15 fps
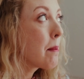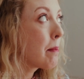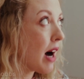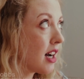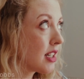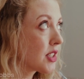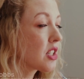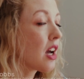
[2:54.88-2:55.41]

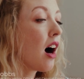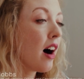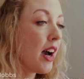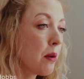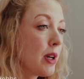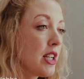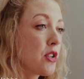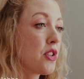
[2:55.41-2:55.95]
but I
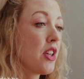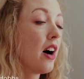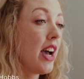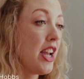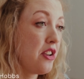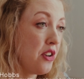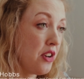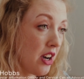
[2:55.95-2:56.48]
wish that
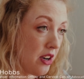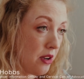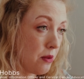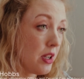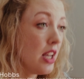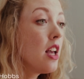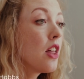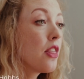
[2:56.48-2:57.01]
I'd known
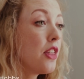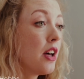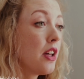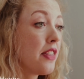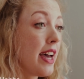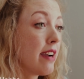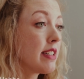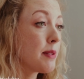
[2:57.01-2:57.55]
that
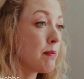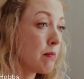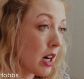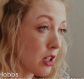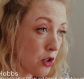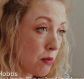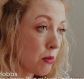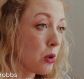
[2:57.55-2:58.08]
there is
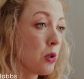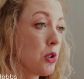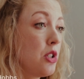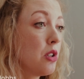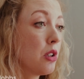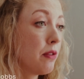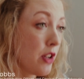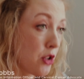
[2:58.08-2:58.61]
much more to
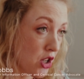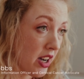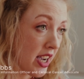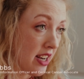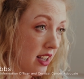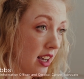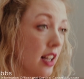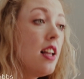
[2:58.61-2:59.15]
your
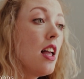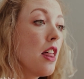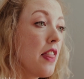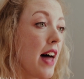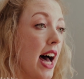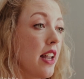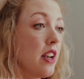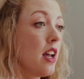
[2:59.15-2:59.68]
vagina
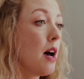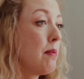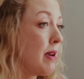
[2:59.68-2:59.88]
than a